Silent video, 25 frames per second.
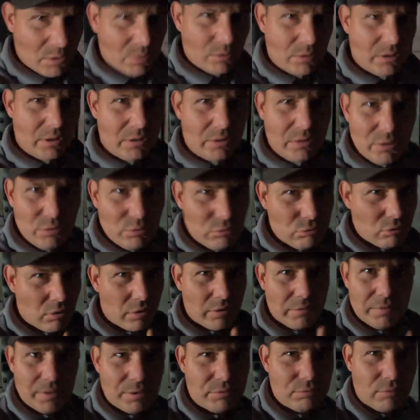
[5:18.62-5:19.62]
you, you
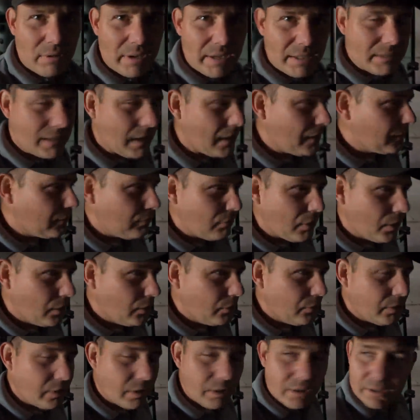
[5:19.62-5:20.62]
drive this rate down the
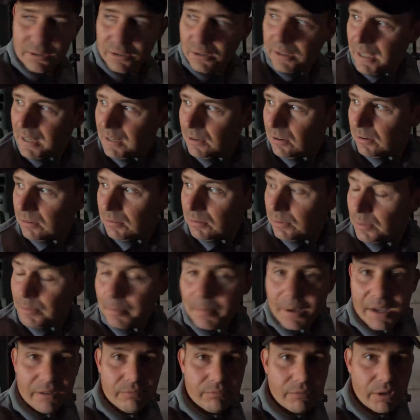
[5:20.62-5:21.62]
road, you get it on the
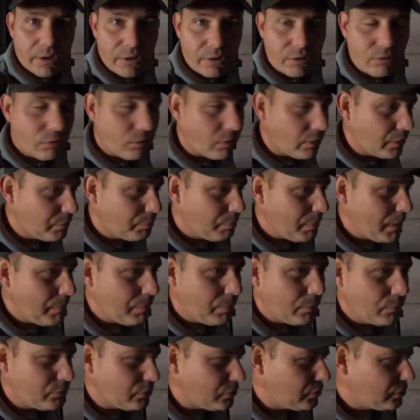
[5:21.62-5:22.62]
main road, Christ,
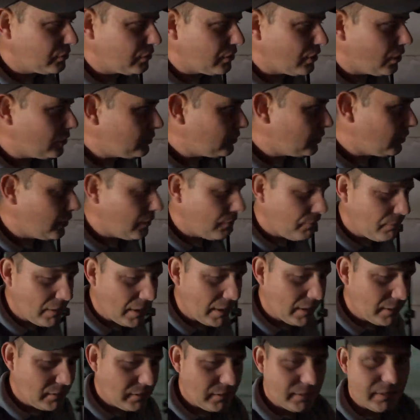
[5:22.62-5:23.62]
people just, I don't know if
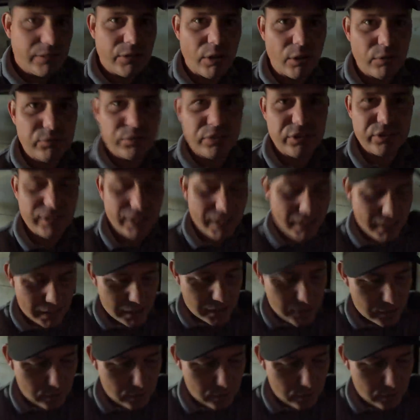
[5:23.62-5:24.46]
they don't see